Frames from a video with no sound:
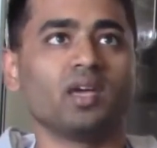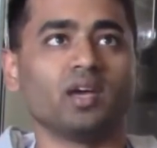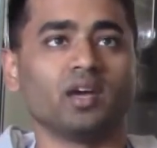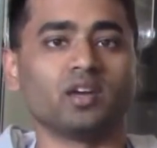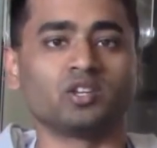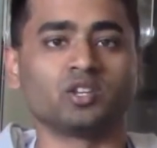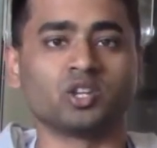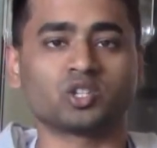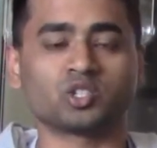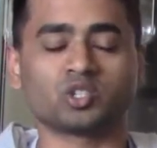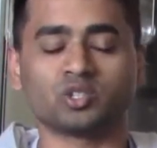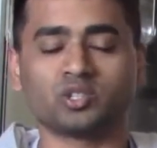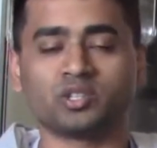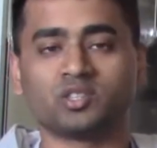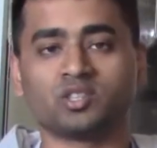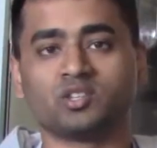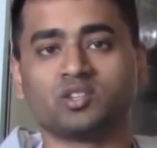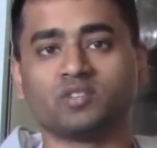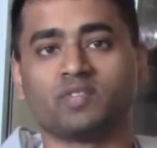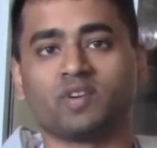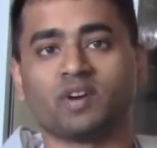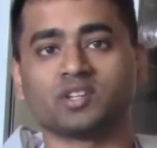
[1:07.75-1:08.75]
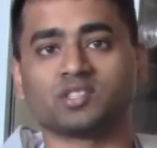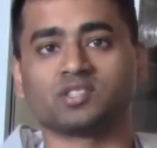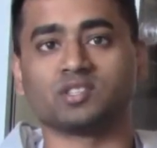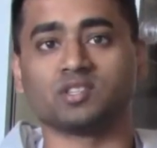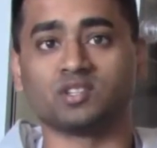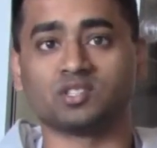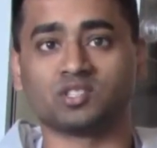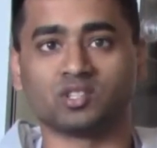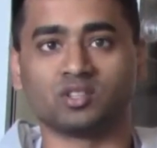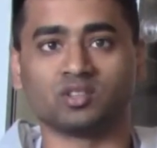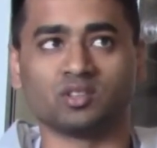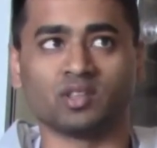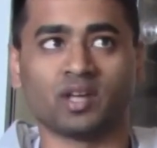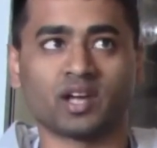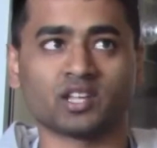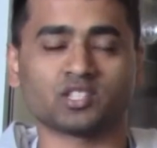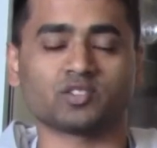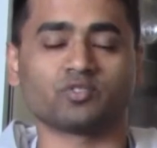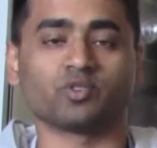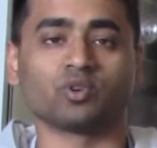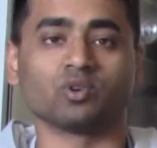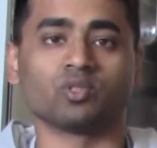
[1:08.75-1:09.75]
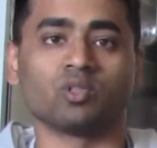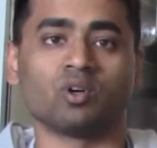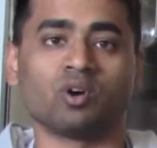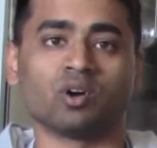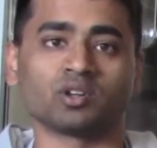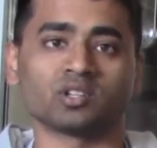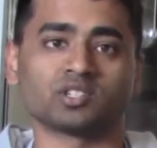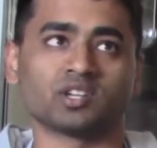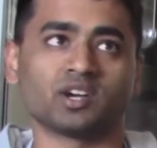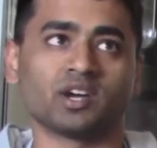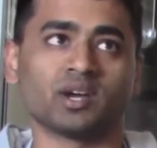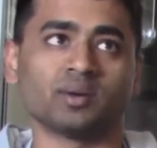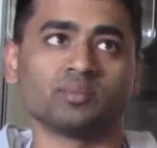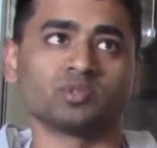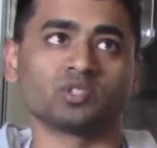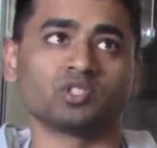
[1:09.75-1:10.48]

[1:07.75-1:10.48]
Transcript: Additionally, the device needs to last for a long time,